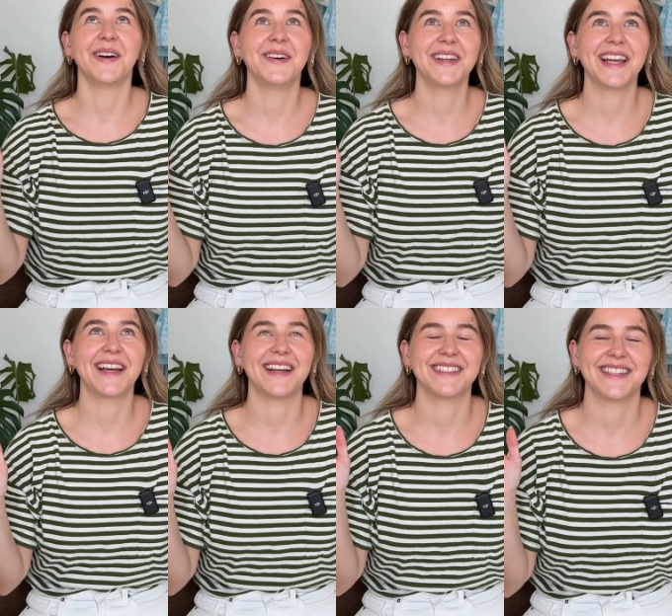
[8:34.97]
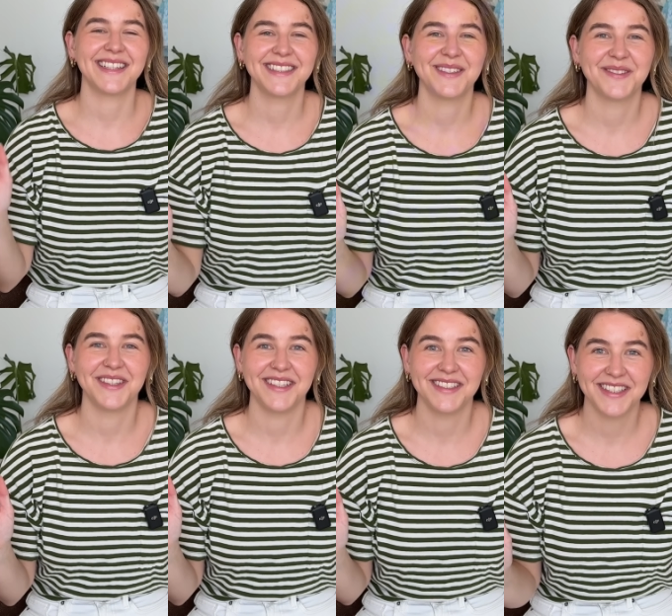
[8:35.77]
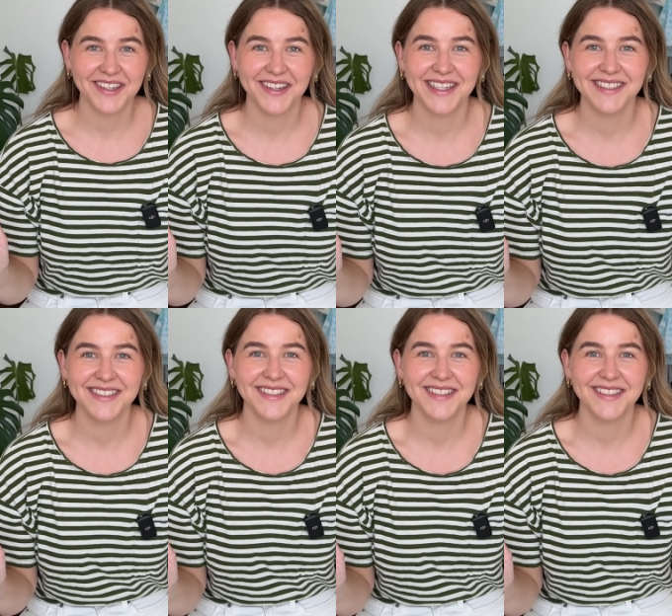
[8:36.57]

Okay guys, that's it for this series.